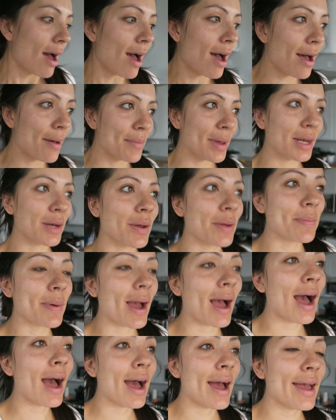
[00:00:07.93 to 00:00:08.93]
Um, anyway,
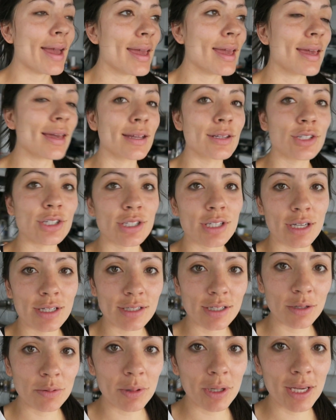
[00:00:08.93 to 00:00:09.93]
but I just got
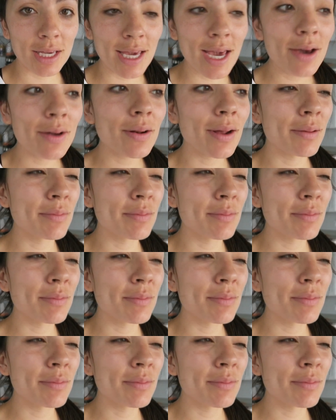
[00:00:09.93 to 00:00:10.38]
done working out.